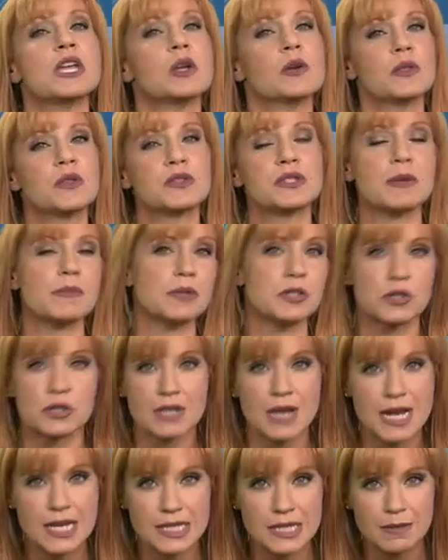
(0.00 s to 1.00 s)
Those temperatures
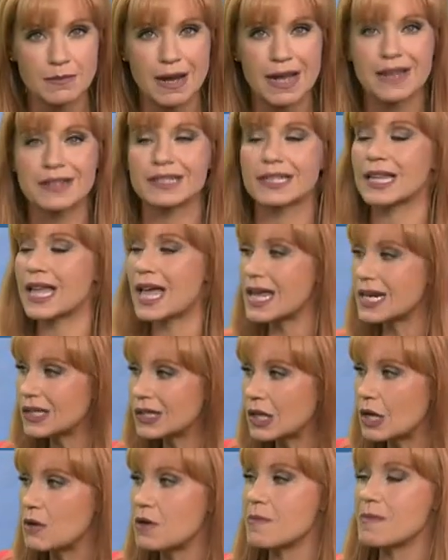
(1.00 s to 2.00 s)
nice and mild, a lot of
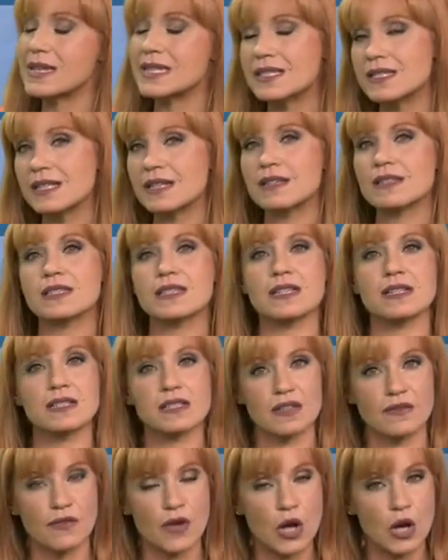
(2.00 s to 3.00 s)
low to mid 60s.
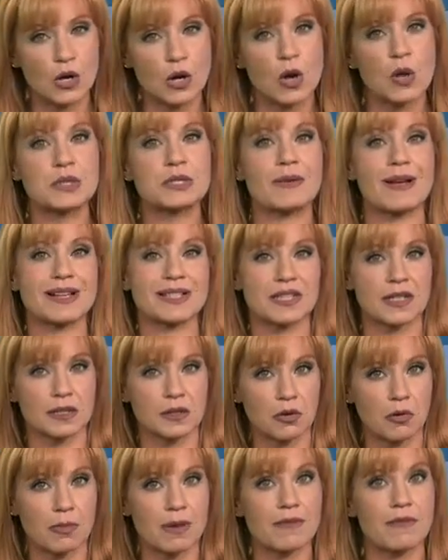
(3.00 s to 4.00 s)
The fog also acts like a
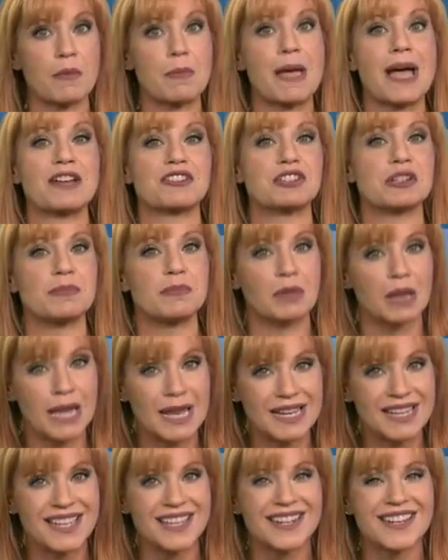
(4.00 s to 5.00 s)
little bit of a patchy
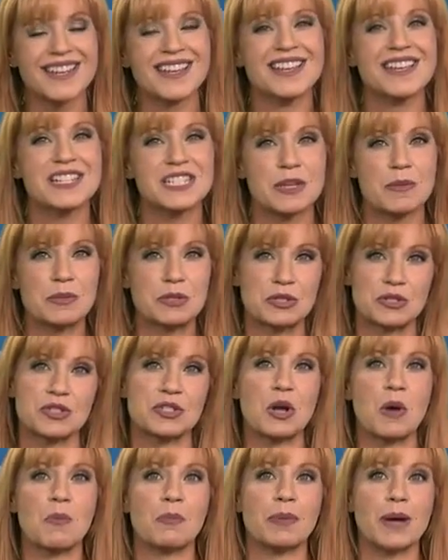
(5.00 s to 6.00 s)
blanket. Temperatures
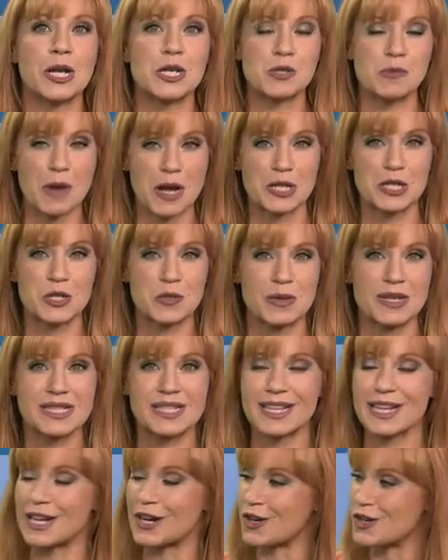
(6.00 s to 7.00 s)
don't budge much as we
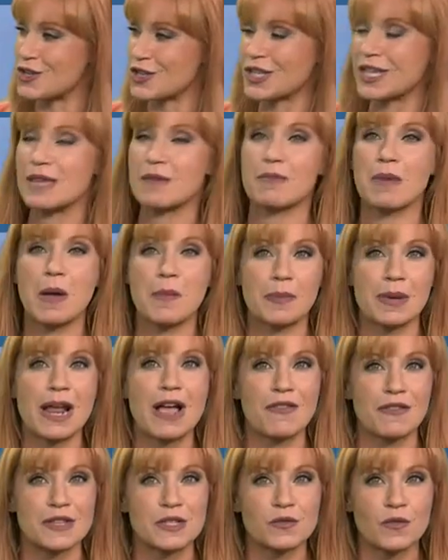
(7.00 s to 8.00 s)
sit here and just keep pumping
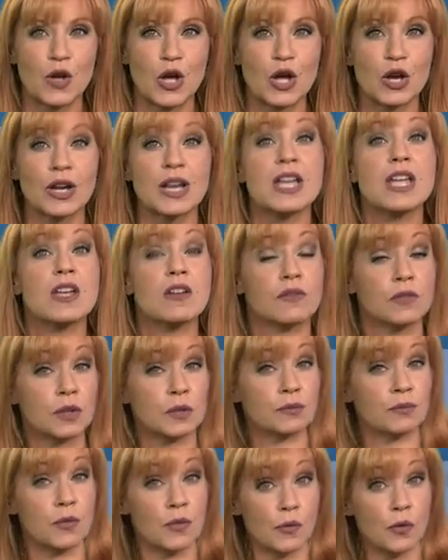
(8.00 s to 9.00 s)
out this fog
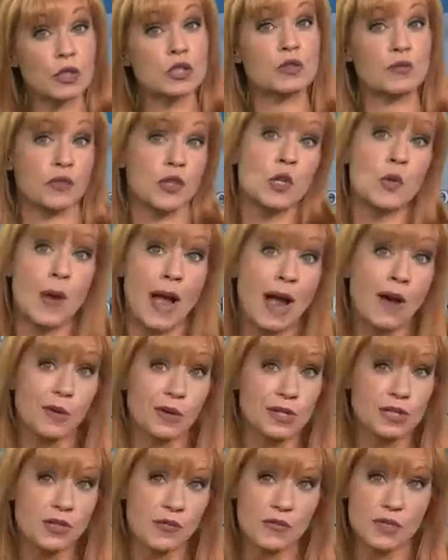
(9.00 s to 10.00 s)
for the first few
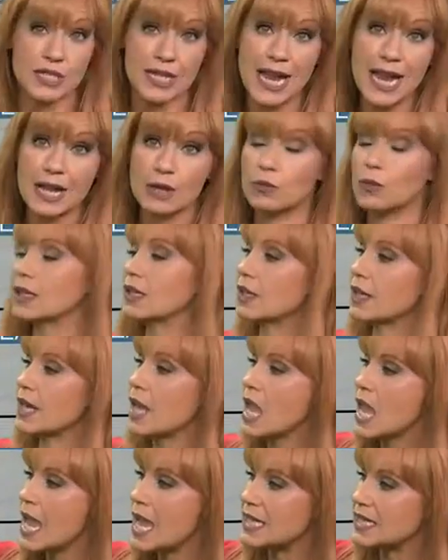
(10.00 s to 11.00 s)
hours of the day, really.
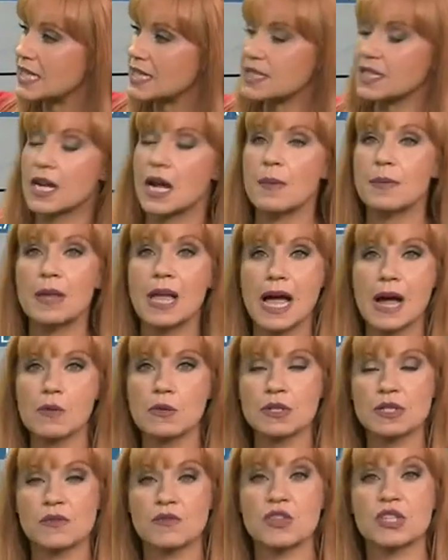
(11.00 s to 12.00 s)
It takes a couple of
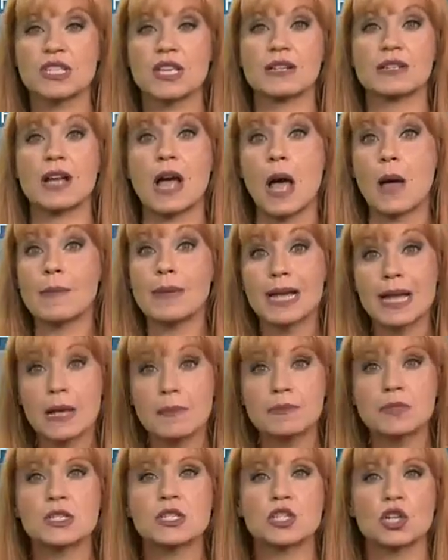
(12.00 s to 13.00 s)
hours of the sun coming
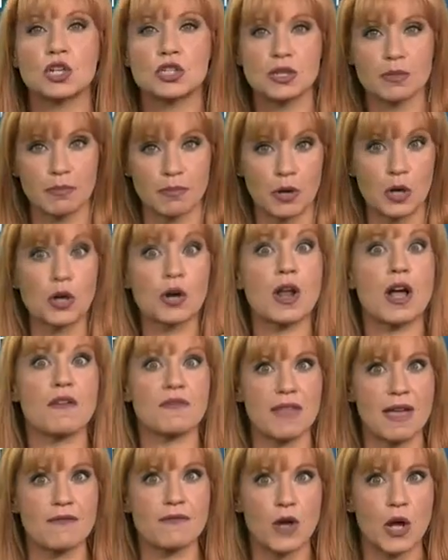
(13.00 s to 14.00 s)
up to start to burn off
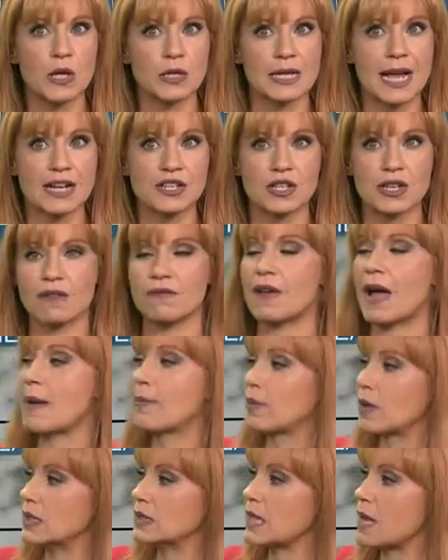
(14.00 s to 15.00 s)
that fog, to actually
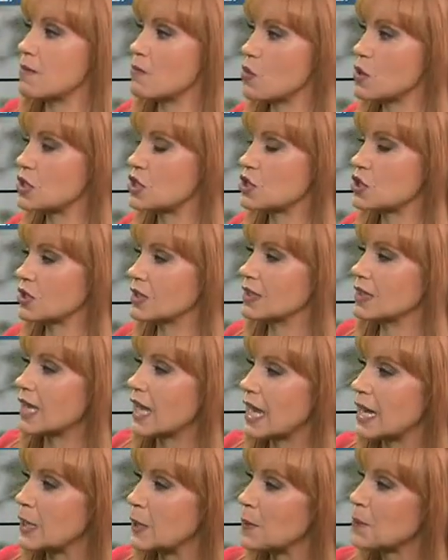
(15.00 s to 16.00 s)
evaporate that moisture in the
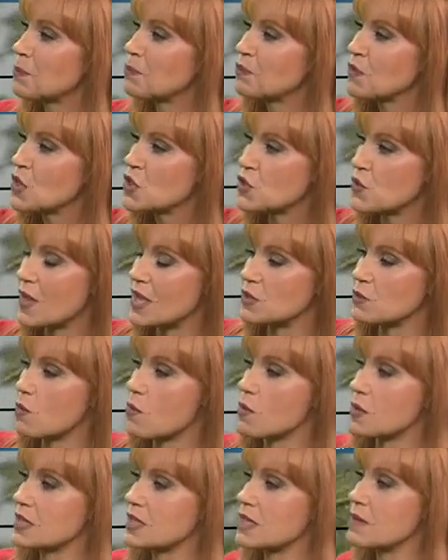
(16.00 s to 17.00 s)
air. So that's where
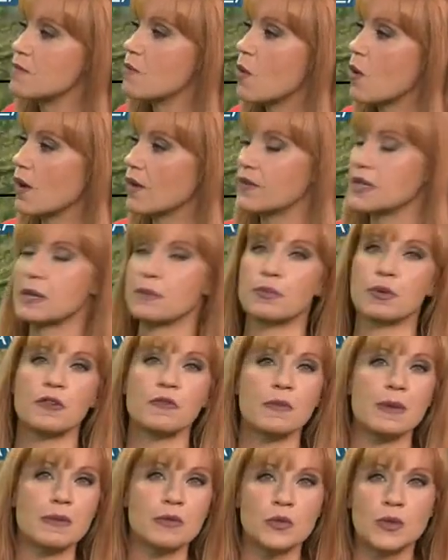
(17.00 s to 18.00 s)
we'll see more of an
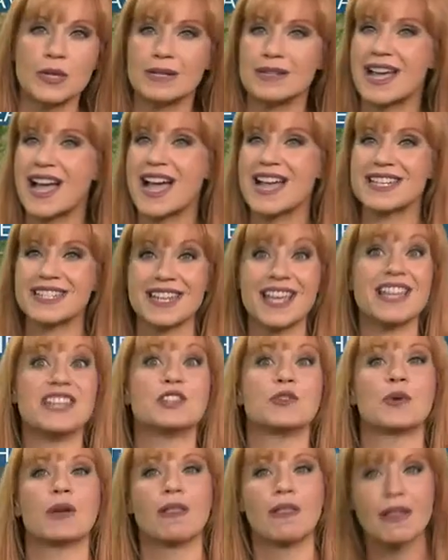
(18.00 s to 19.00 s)
improvement between 9, 10
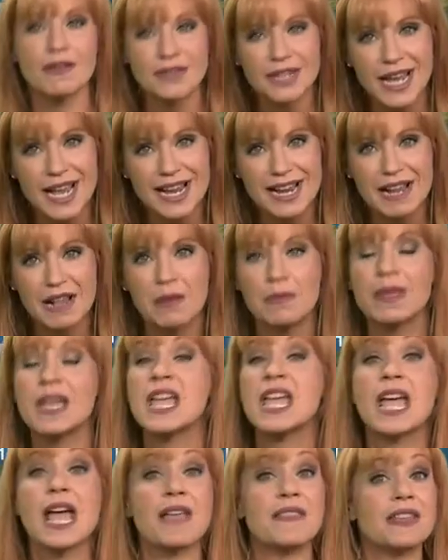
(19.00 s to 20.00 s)
to 11 a.m.
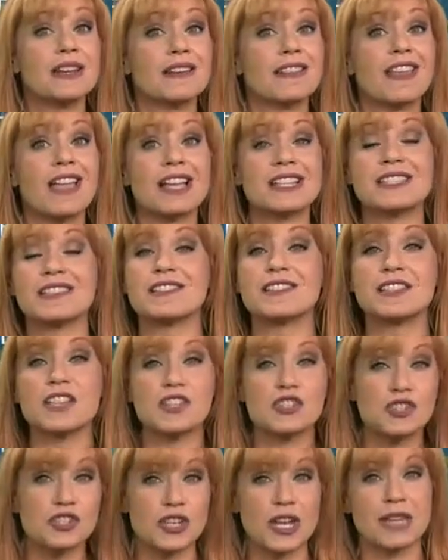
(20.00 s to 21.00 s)
and then lots of
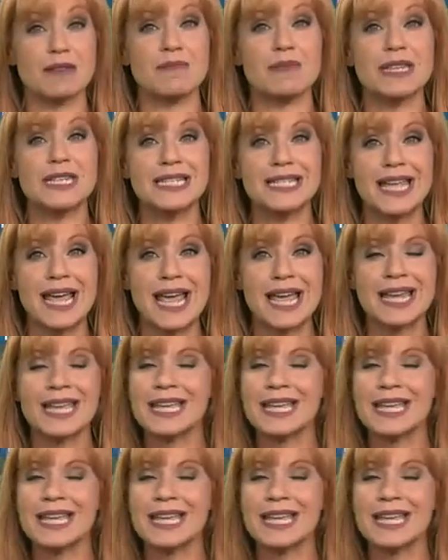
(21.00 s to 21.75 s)
sunshine midday